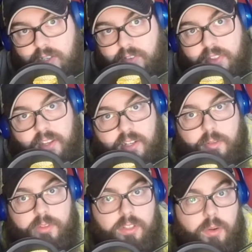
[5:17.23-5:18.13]
everything, and it
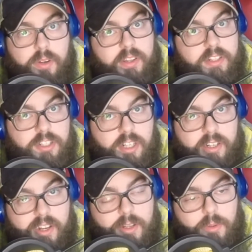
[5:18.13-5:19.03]
was going in the junk
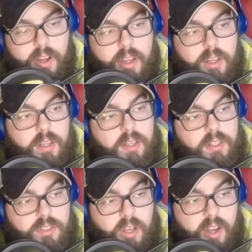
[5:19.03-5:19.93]
anyway.
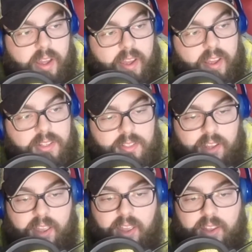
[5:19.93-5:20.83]
So I asked, like,
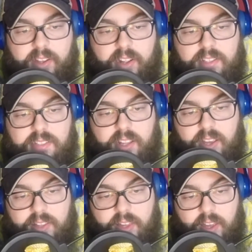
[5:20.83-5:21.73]
hey, can I
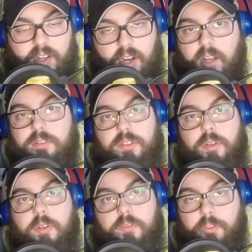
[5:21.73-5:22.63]
snag that? And I was
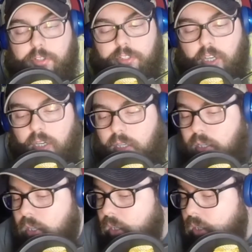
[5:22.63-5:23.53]
told for sure.
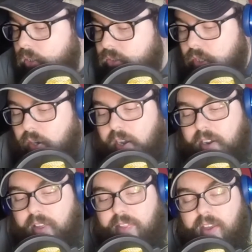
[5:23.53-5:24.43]
So I
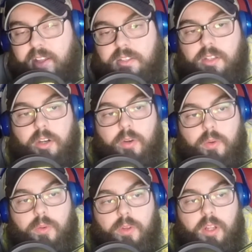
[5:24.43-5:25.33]
got that. So
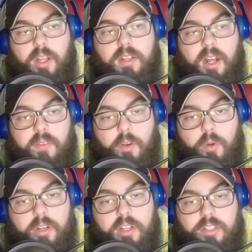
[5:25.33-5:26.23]
a lot of
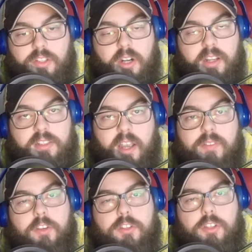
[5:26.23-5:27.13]
old electronics have
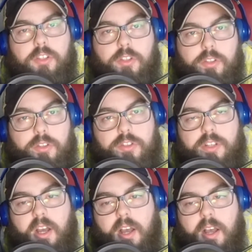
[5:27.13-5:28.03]
those huge
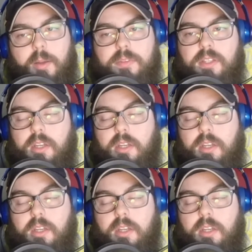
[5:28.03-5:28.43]
knobs.